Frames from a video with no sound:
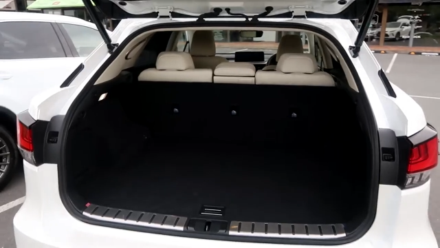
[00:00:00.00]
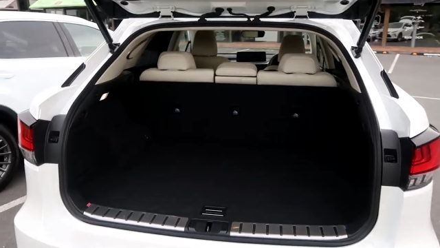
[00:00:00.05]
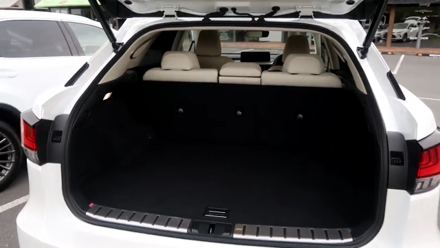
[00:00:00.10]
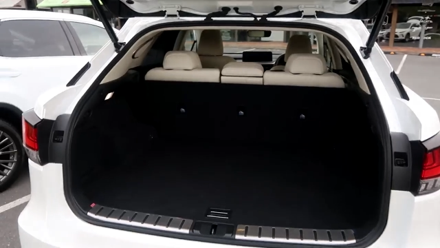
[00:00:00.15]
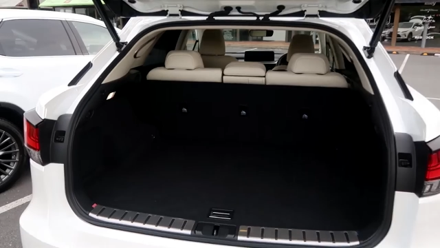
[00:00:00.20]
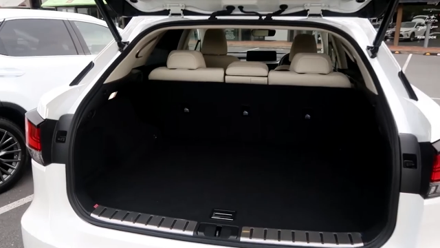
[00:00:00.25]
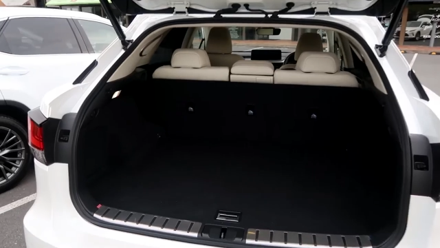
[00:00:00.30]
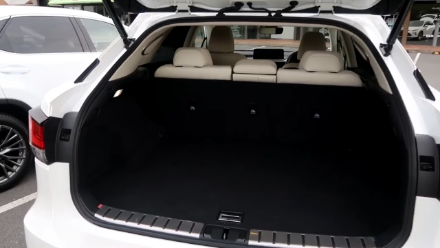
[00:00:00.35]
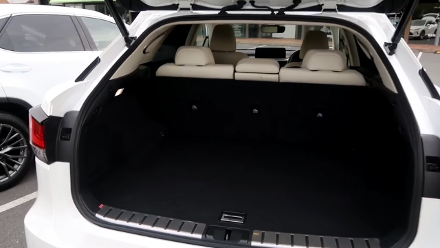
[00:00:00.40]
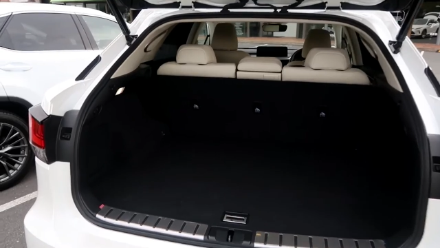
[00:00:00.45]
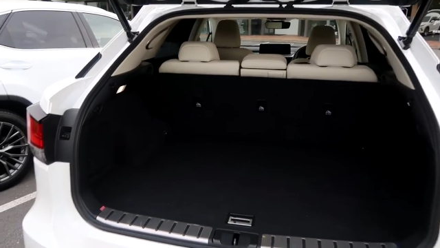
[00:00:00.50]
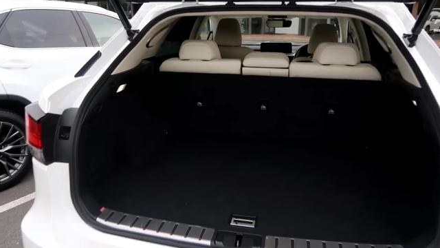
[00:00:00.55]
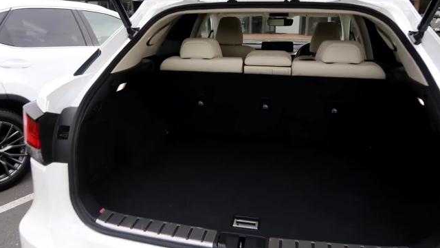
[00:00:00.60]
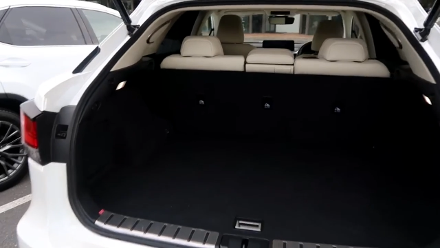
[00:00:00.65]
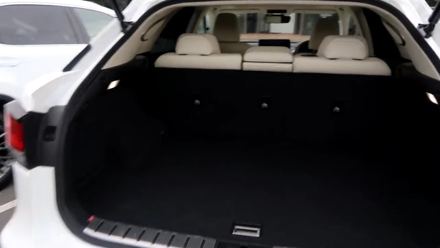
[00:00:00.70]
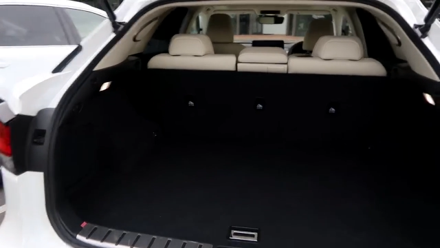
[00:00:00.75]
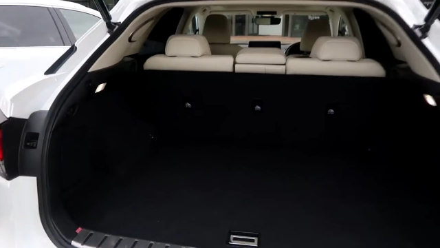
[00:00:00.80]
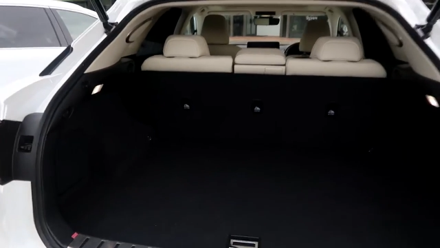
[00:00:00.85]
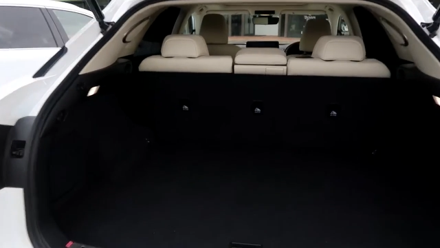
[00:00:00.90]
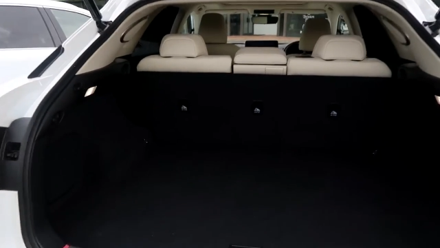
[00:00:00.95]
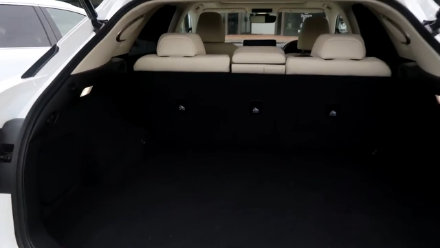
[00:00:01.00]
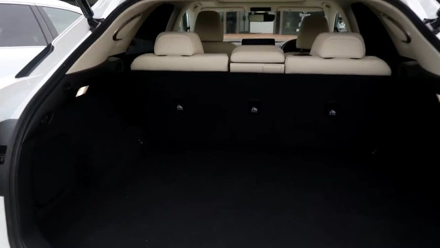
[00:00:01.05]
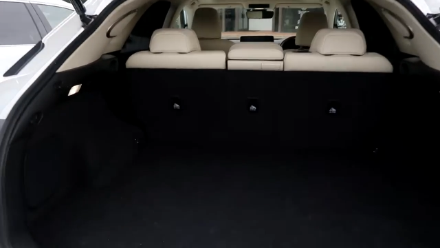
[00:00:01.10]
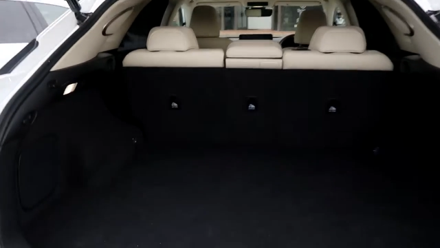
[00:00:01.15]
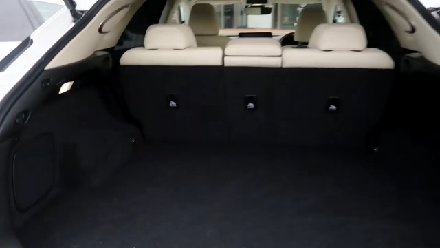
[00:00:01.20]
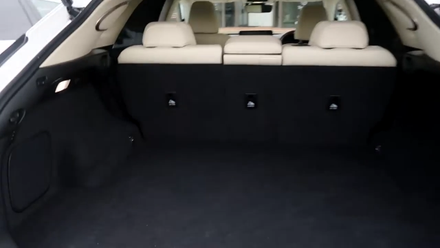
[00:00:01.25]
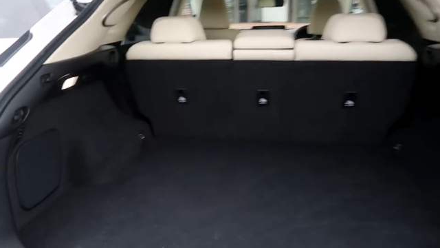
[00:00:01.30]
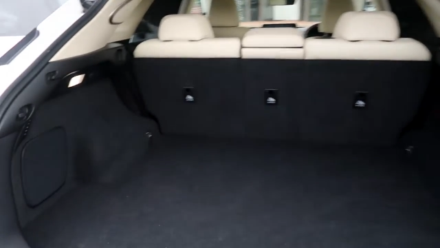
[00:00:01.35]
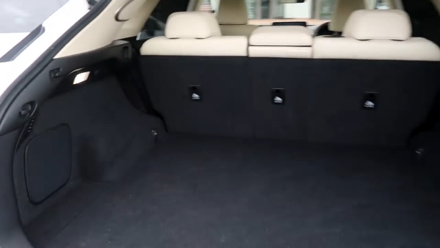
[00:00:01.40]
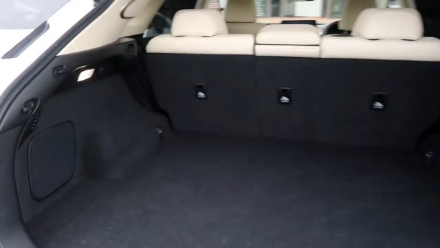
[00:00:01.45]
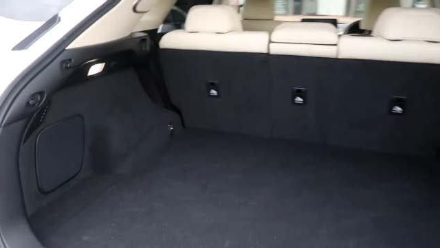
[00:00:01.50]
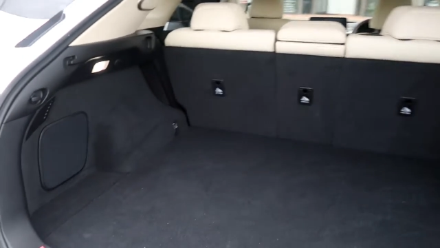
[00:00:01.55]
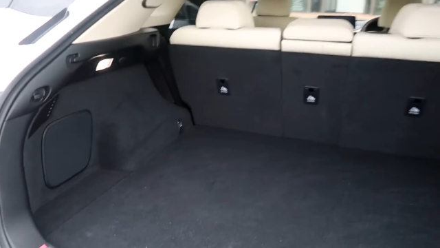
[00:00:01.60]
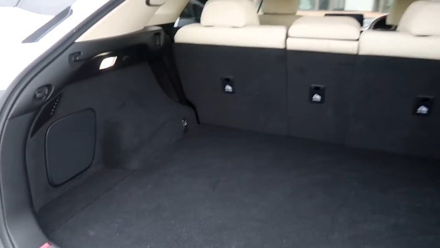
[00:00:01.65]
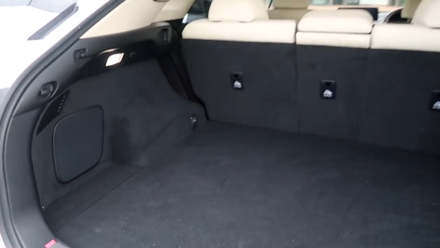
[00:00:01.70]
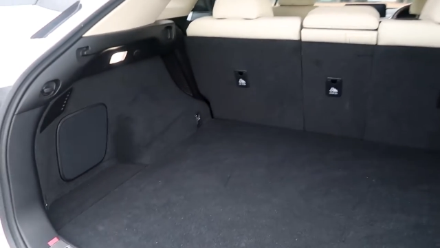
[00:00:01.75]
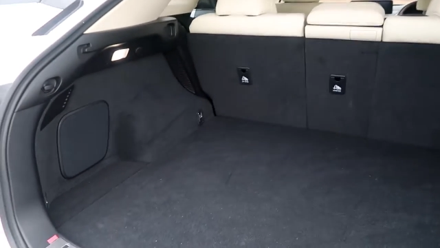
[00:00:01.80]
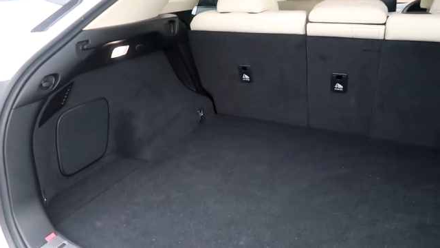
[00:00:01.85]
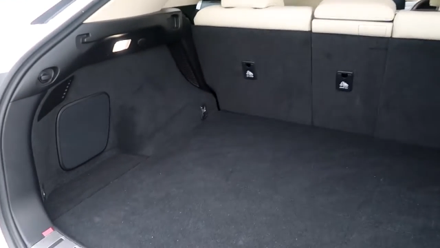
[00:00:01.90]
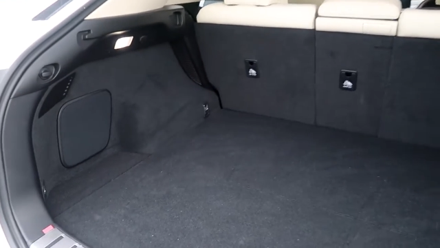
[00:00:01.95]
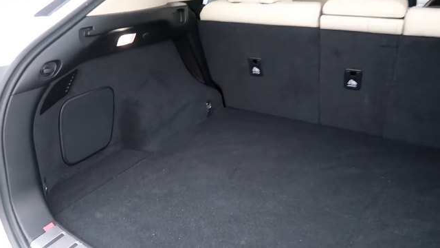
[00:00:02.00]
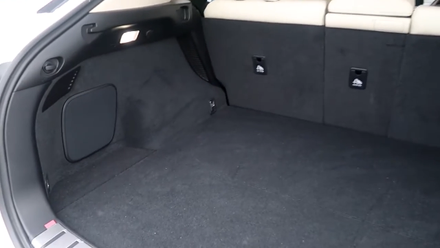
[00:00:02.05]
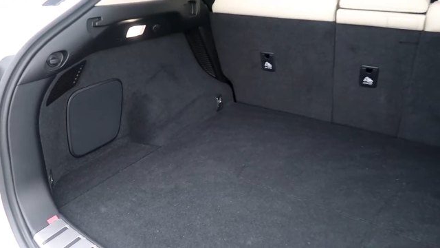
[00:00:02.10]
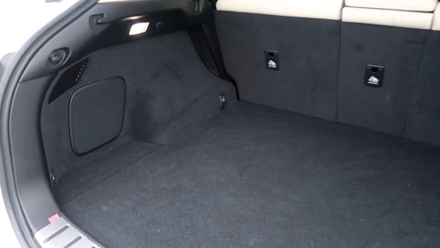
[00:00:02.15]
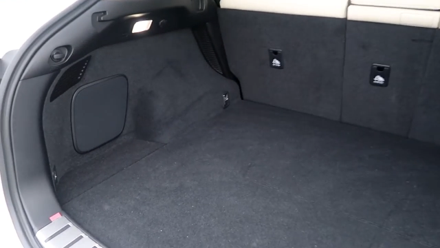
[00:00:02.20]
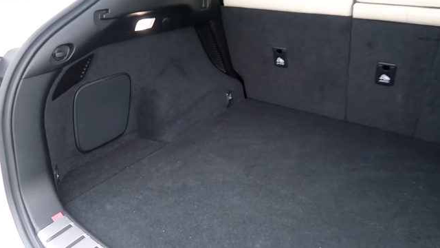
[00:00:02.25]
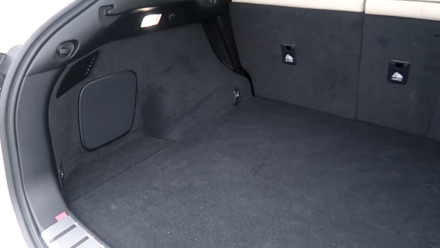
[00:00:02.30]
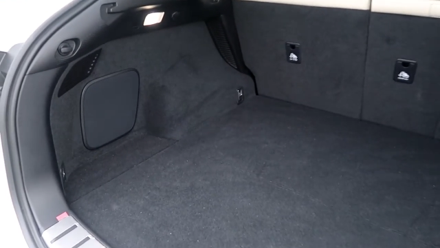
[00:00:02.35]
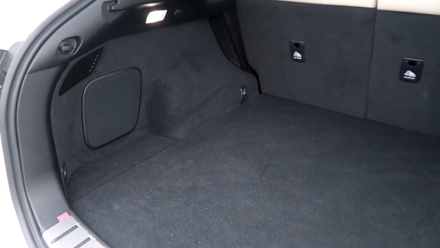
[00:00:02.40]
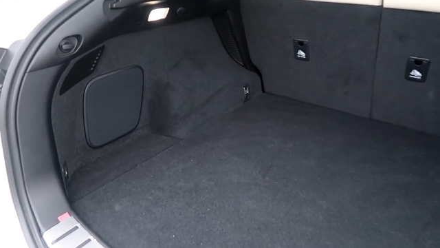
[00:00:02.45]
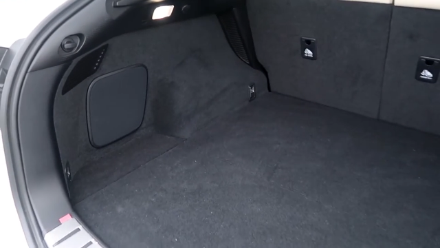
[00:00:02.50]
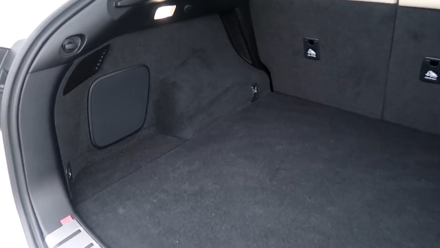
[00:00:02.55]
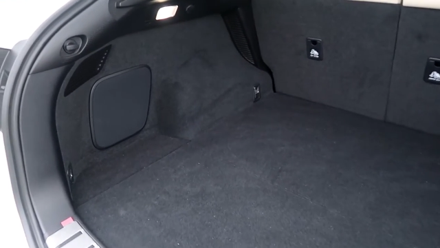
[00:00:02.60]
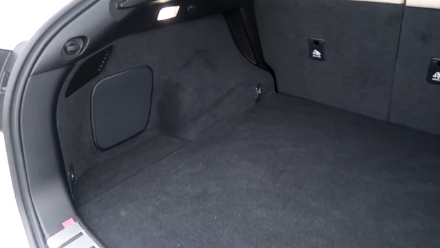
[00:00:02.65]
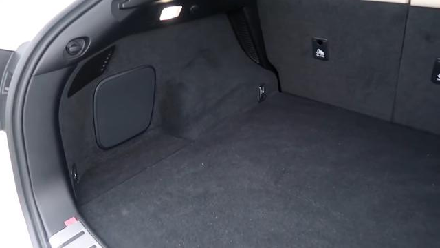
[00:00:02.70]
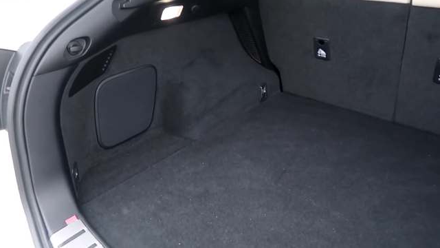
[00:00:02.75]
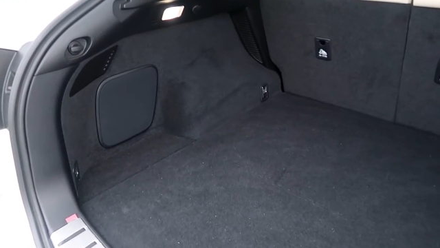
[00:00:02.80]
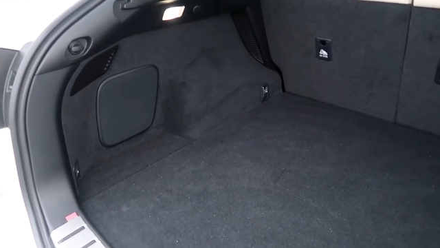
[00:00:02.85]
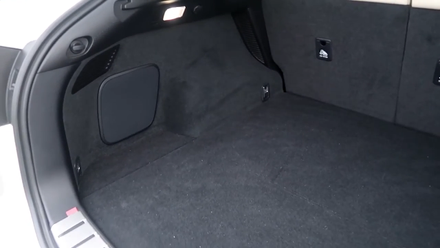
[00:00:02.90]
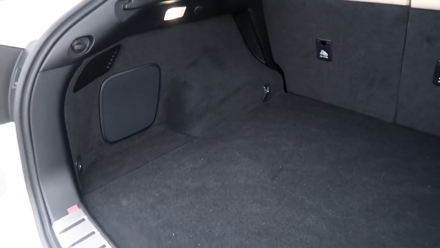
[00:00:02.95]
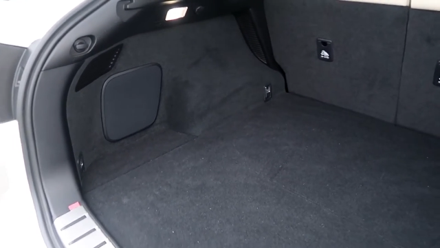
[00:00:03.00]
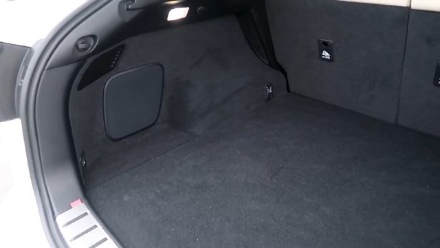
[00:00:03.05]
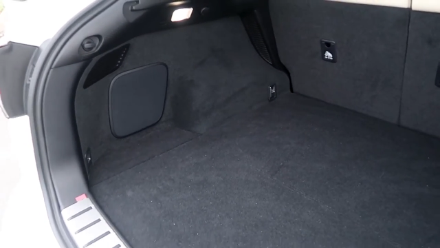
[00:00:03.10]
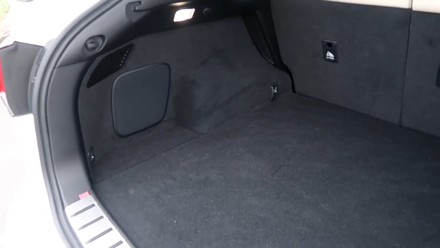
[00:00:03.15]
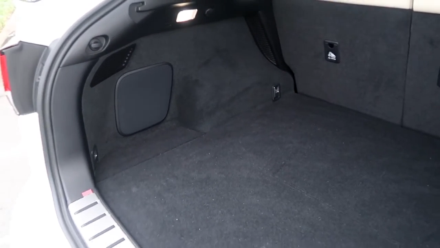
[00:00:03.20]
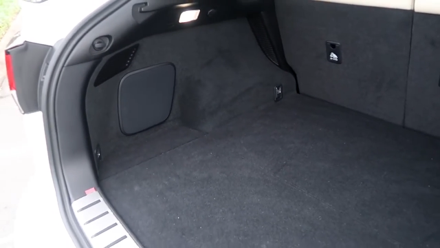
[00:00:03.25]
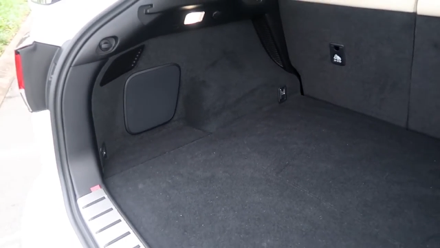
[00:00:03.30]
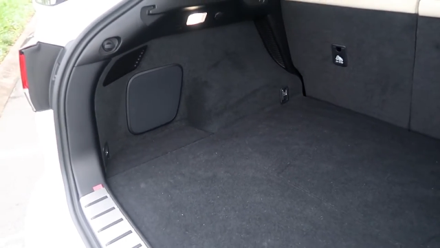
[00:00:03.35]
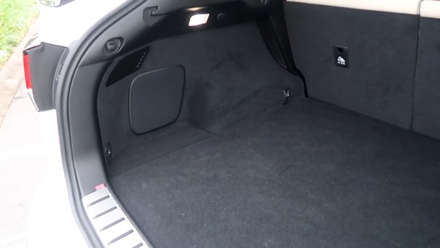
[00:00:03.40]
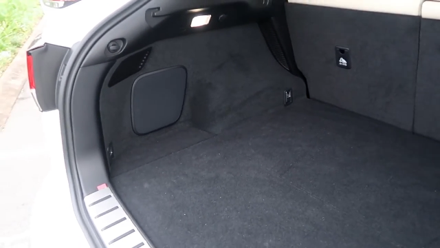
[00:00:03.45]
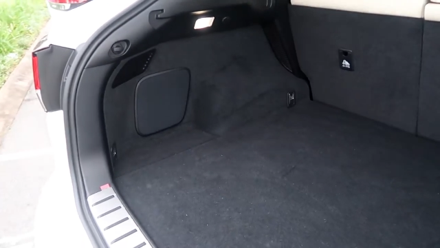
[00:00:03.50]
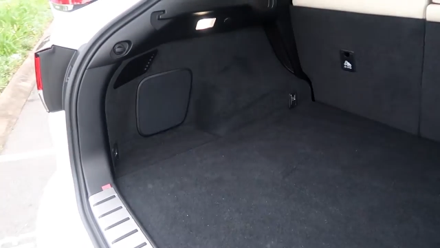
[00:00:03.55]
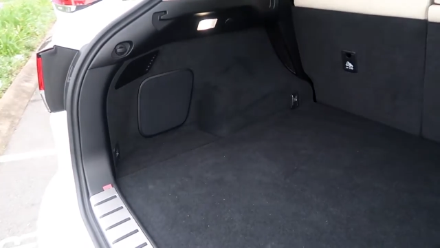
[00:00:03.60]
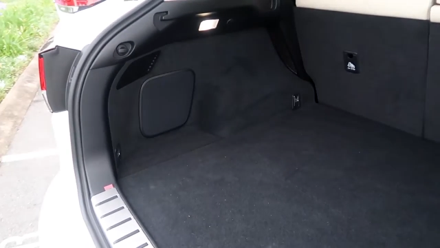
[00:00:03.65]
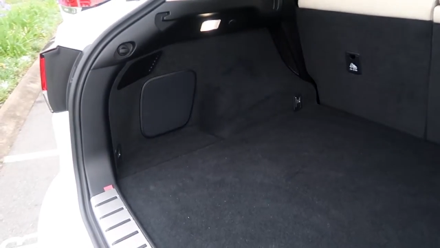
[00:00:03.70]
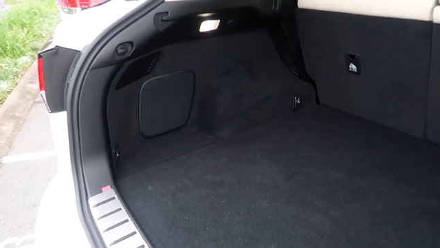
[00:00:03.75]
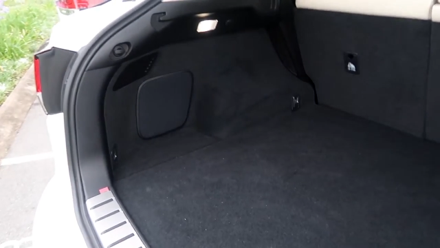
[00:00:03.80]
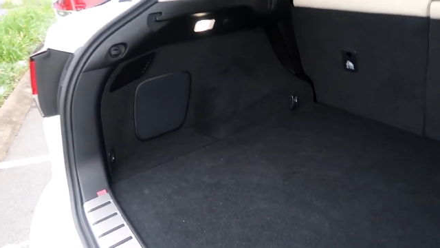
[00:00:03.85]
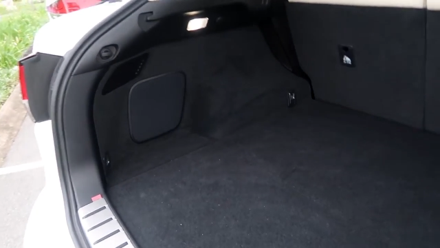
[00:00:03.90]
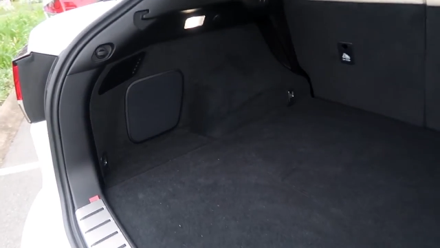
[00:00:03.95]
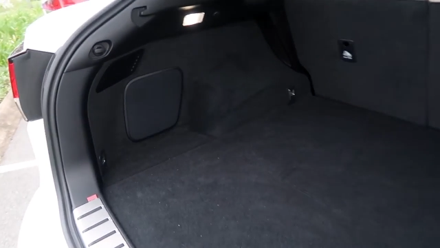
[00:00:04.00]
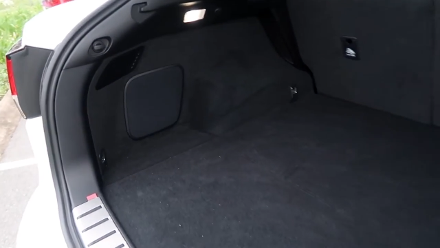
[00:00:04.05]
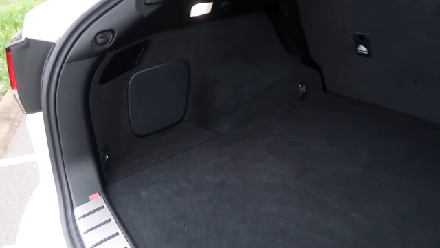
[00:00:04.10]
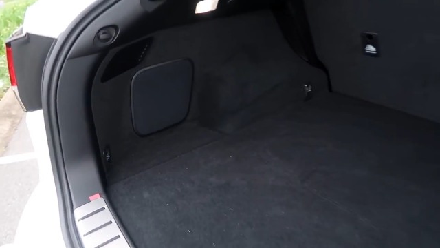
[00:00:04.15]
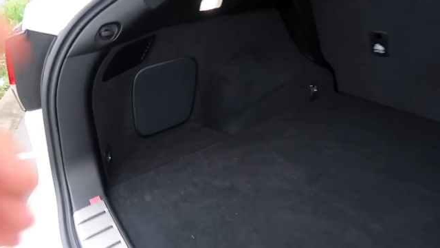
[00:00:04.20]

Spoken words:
[unreadable: no face in view]